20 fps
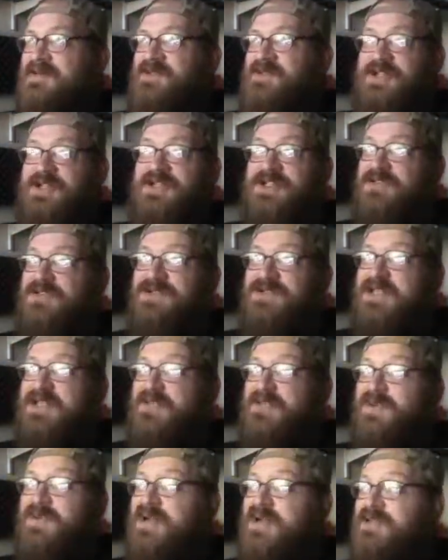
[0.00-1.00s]
him just using
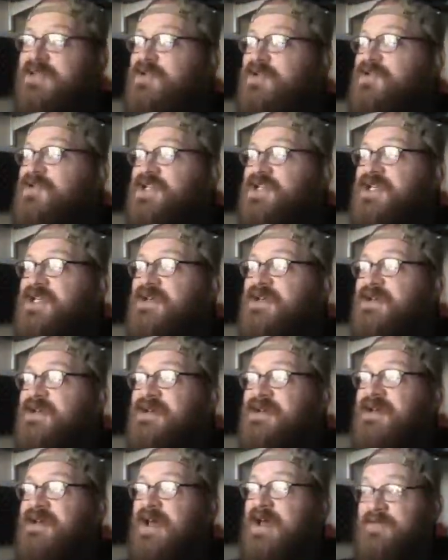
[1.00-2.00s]
the Ring of Lucii
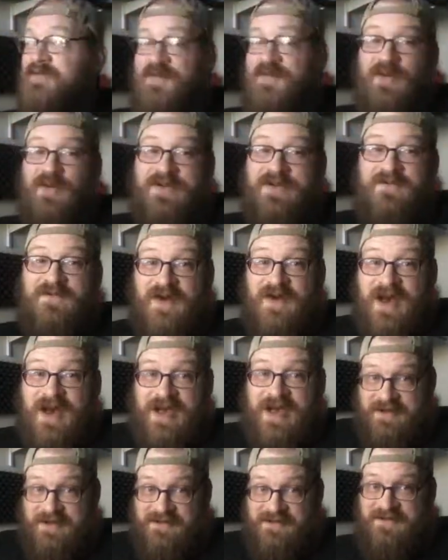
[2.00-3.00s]
at
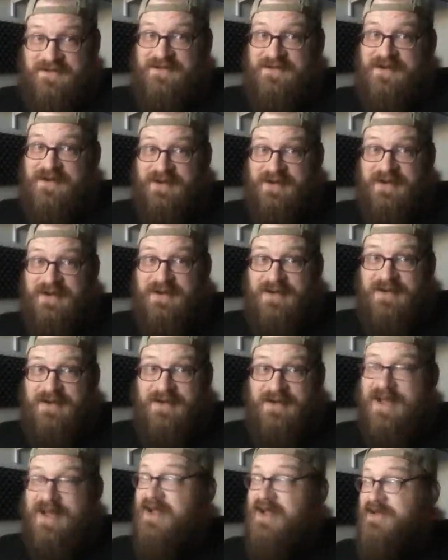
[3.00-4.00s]
45.
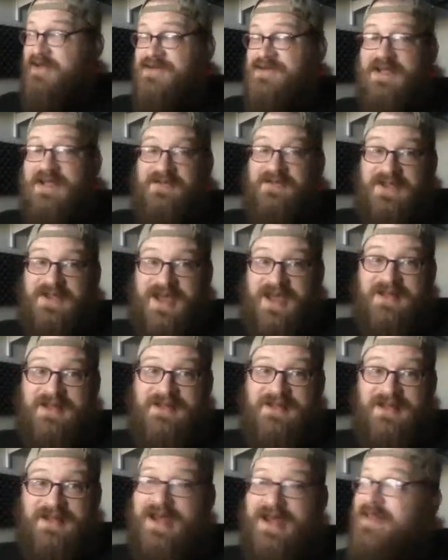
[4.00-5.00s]
And he was level
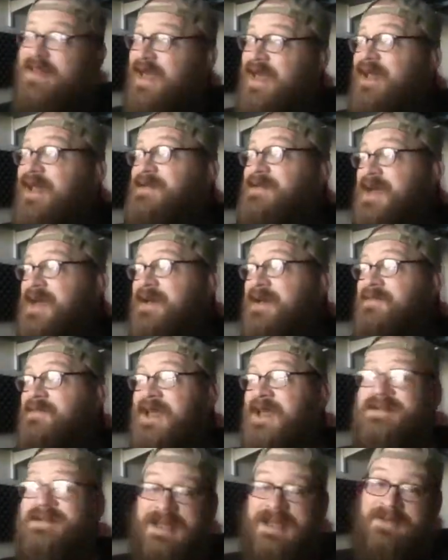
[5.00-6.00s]
99. That time
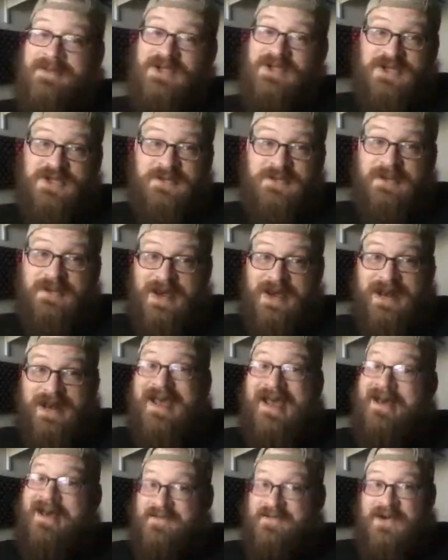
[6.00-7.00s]
that time it took me about
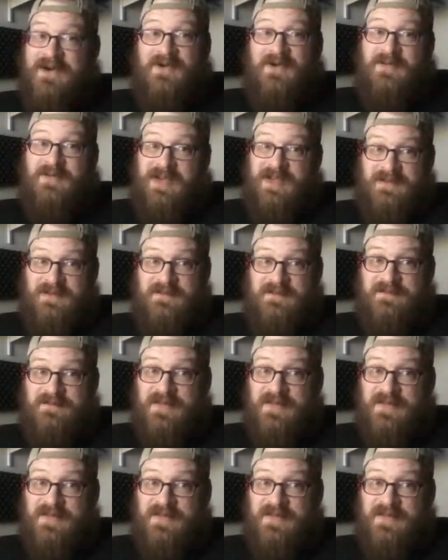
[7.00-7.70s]
a half hour to beat him.